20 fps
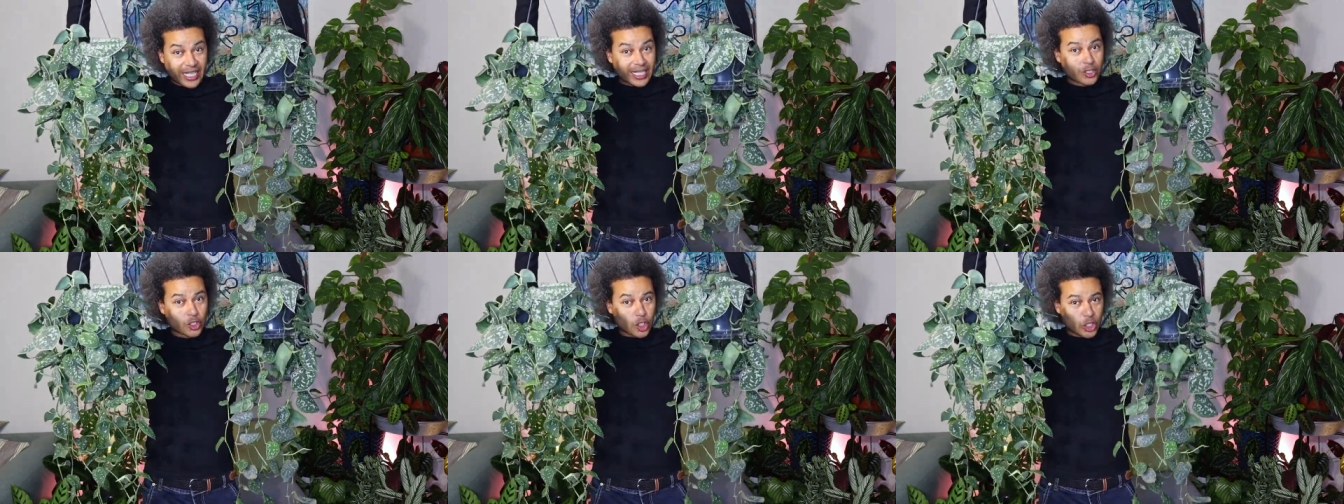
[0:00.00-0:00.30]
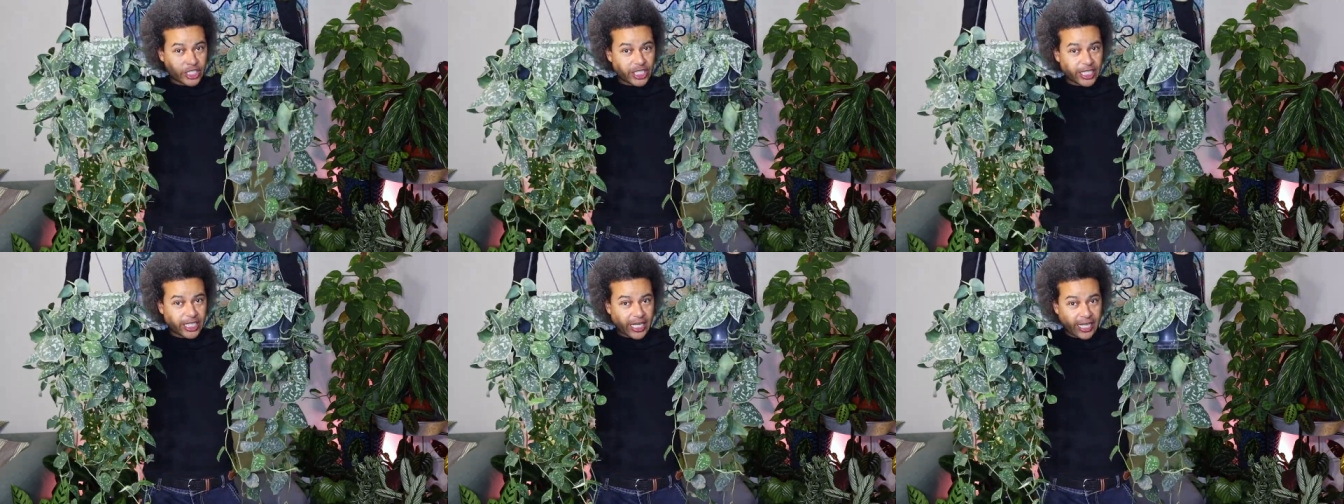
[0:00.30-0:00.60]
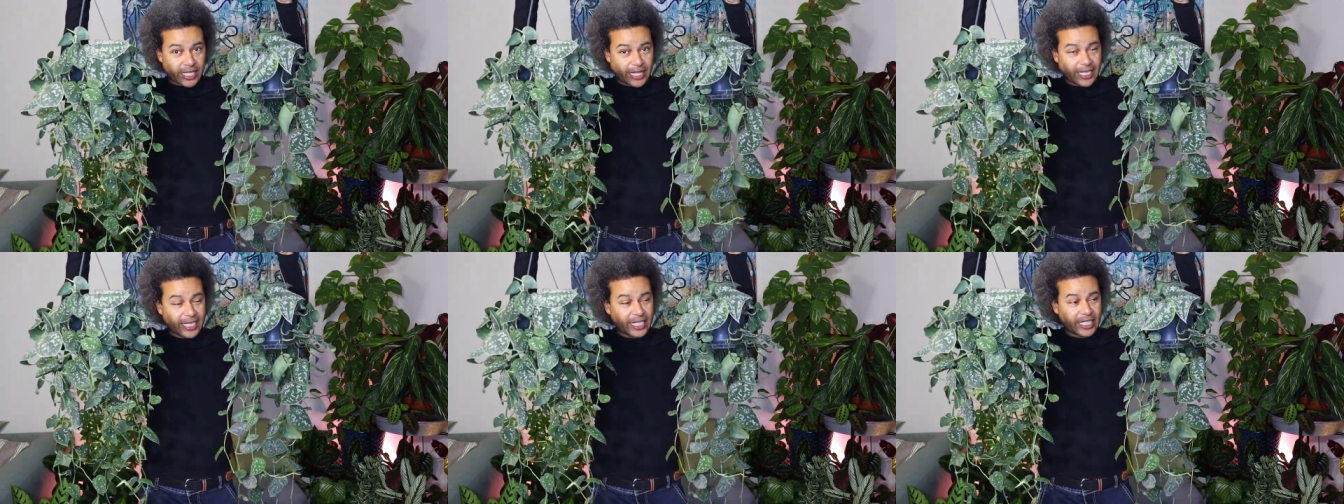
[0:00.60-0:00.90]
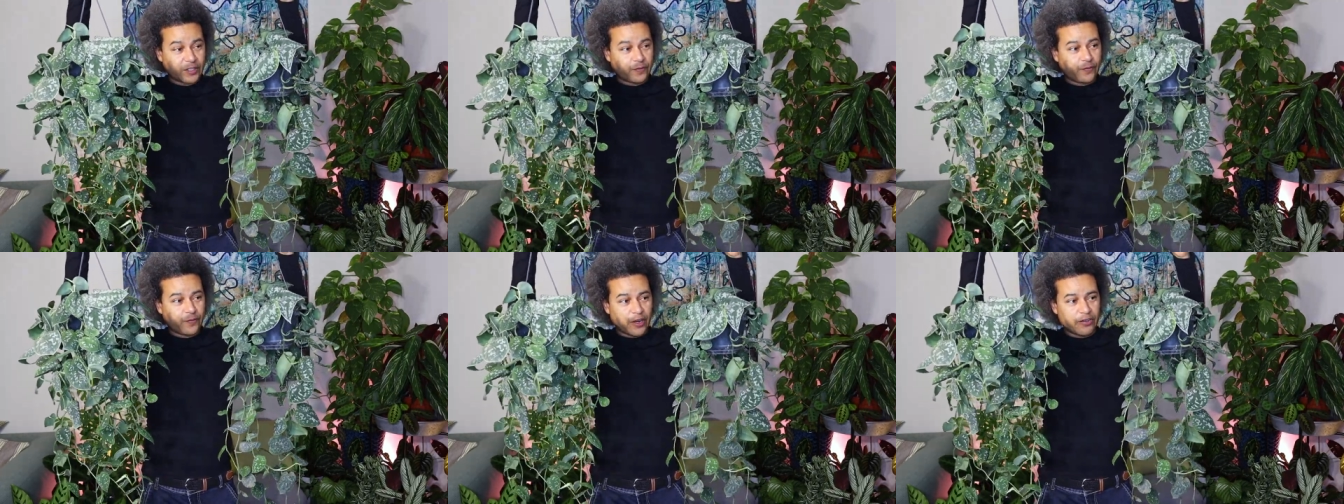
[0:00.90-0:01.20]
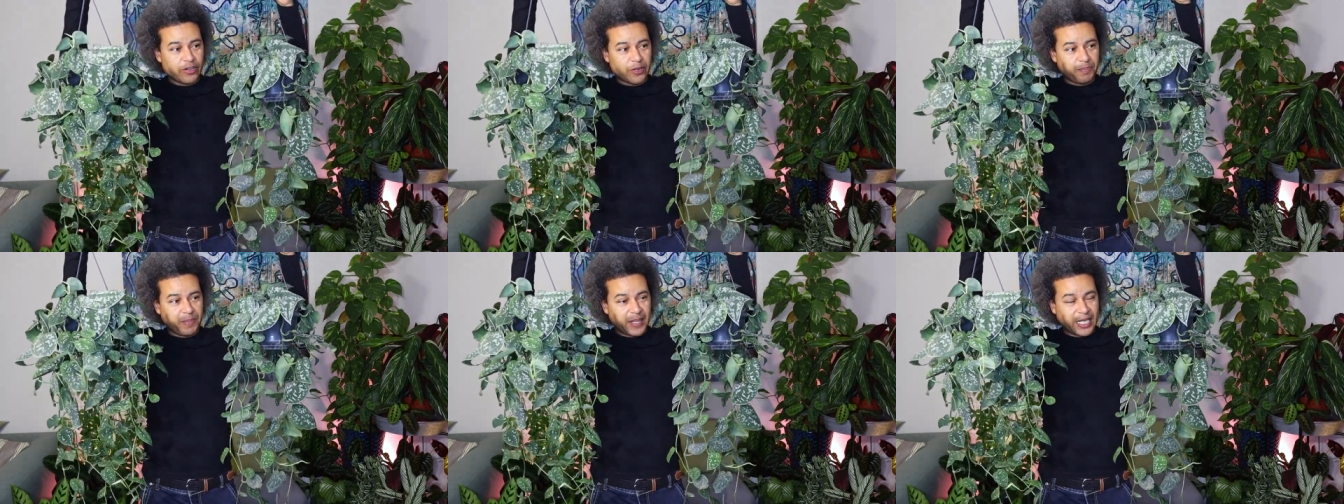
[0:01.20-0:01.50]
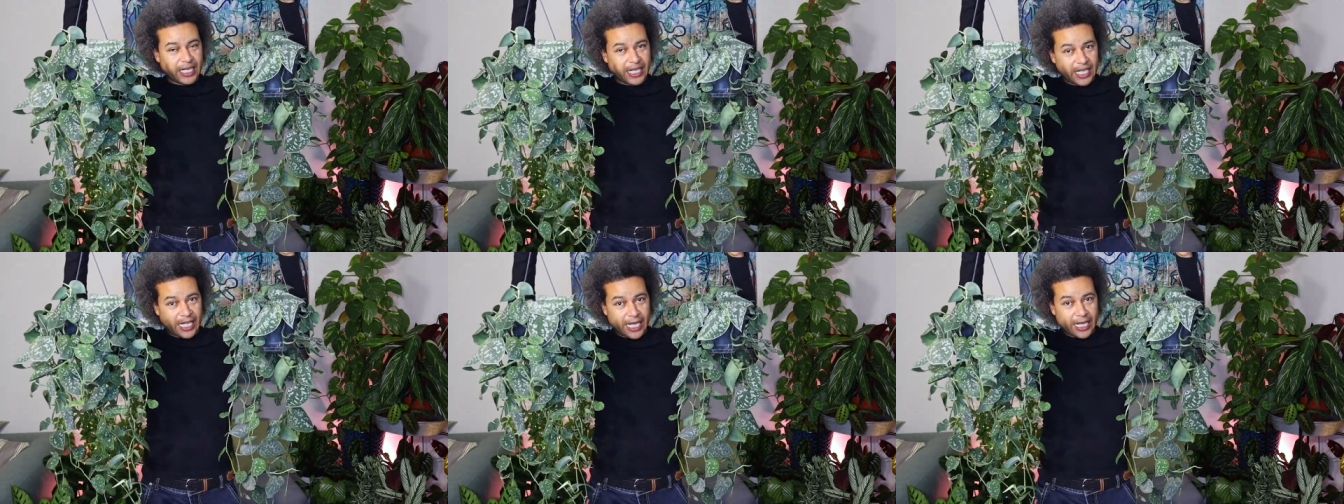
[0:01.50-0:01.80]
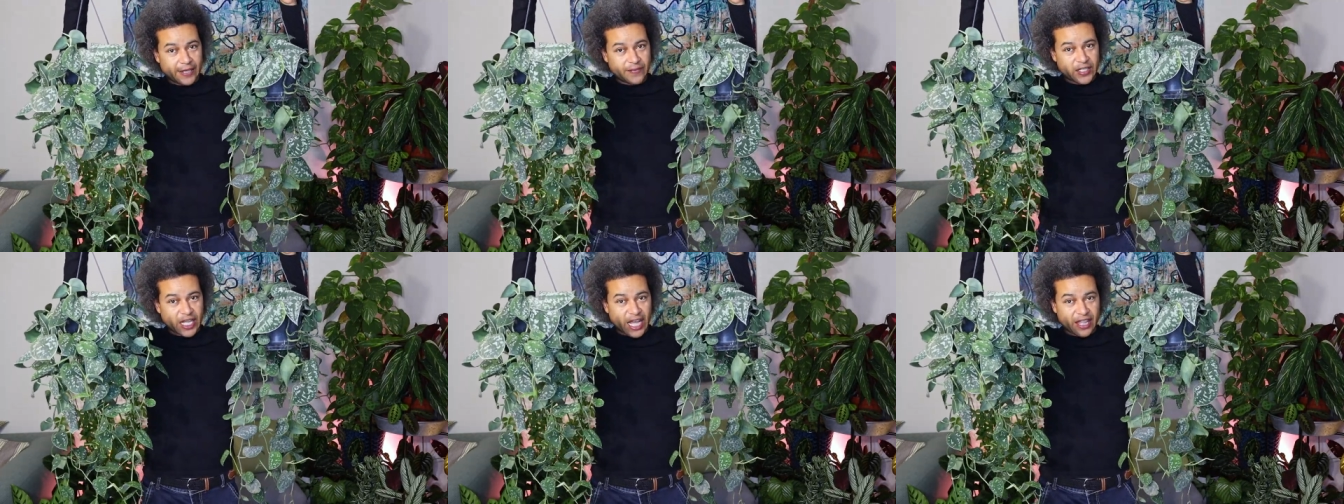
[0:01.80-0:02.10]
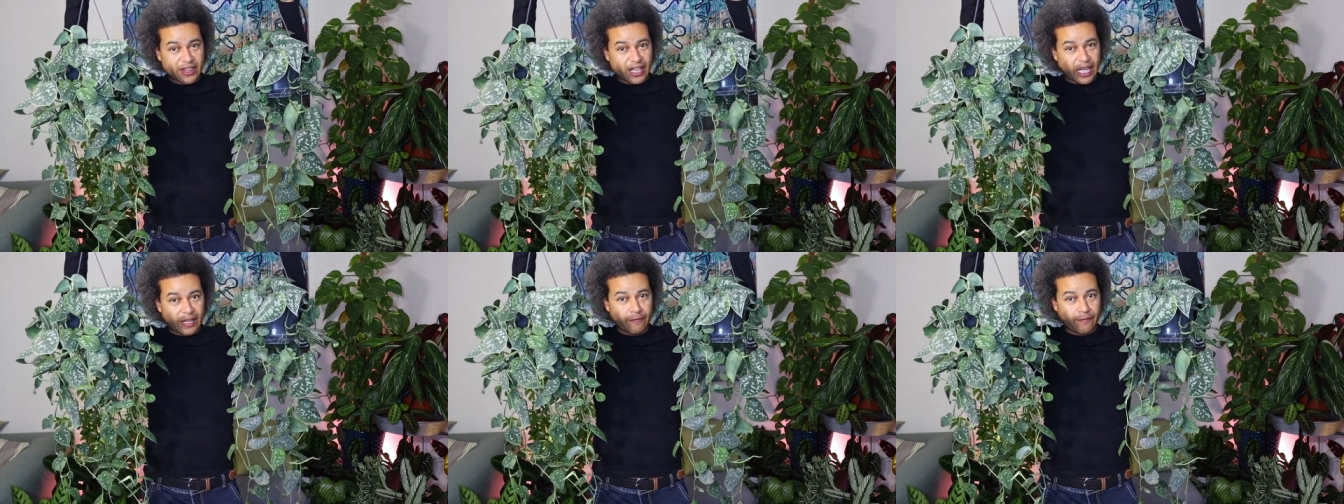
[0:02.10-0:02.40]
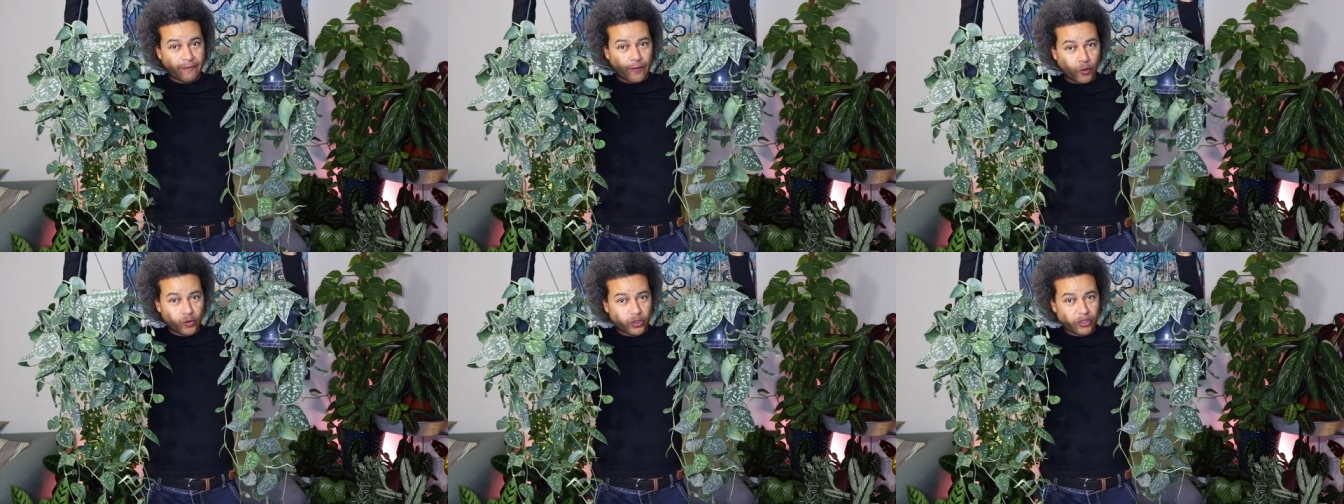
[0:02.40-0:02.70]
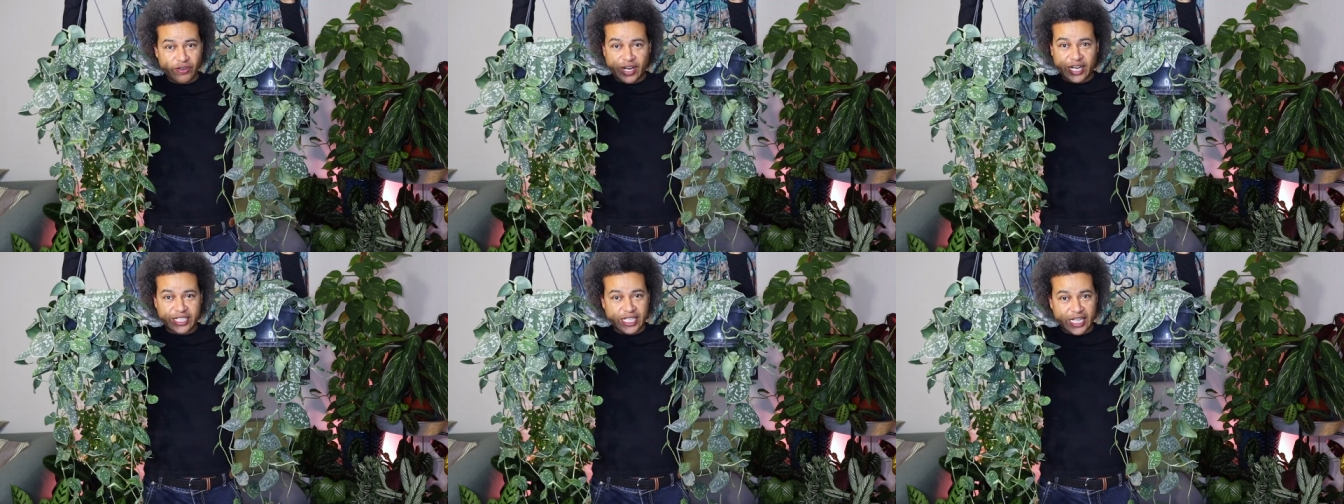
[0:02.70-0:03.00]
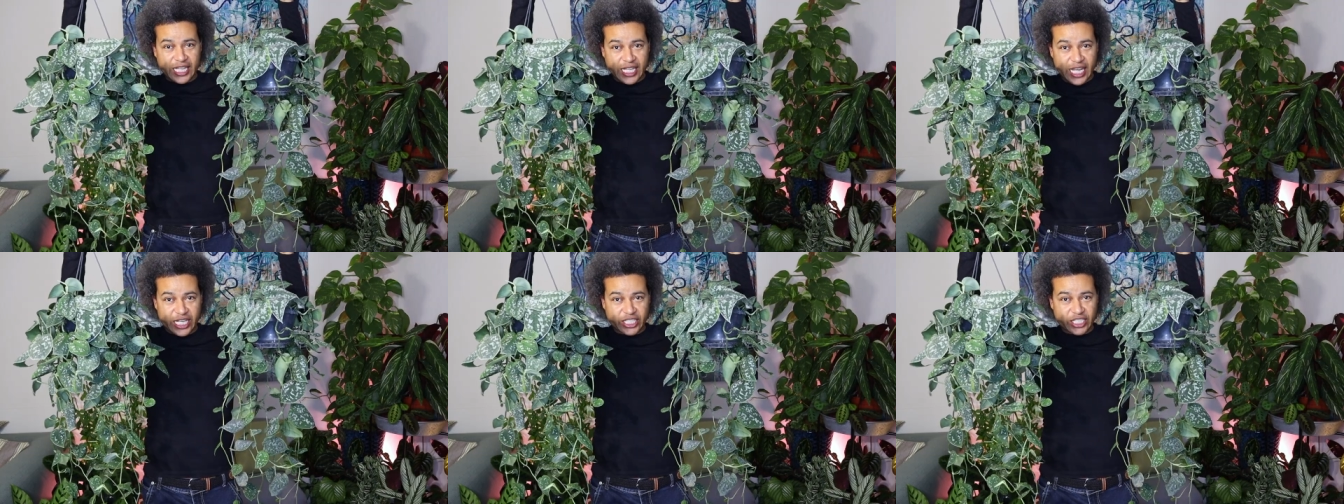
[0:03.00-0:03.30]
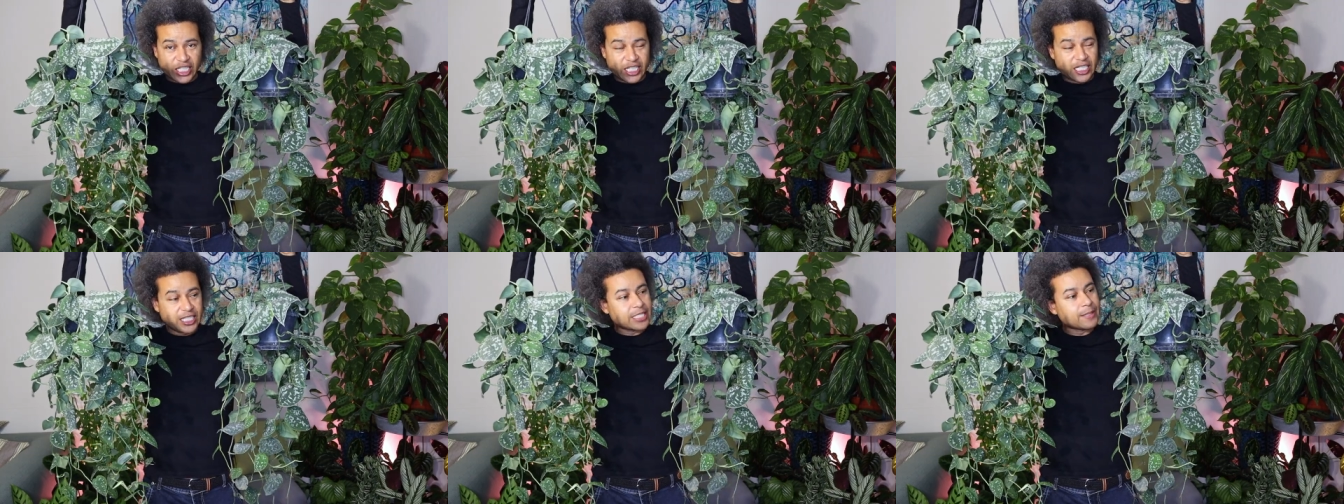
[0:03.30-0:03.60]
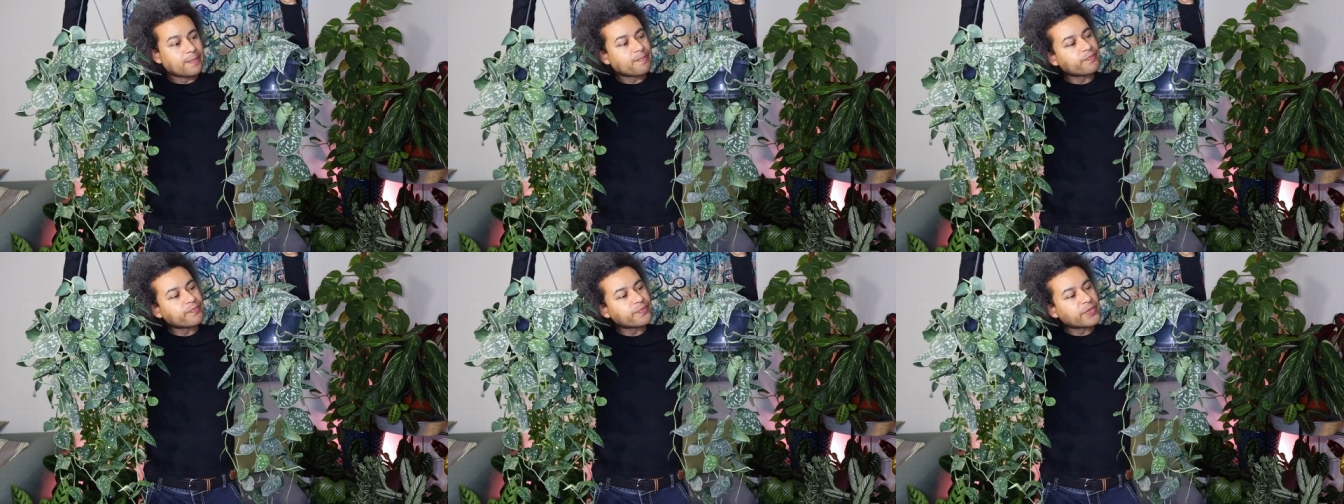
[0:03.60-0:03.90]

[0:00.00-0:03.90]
exotica that gets very big leaves and they fold around at the edges.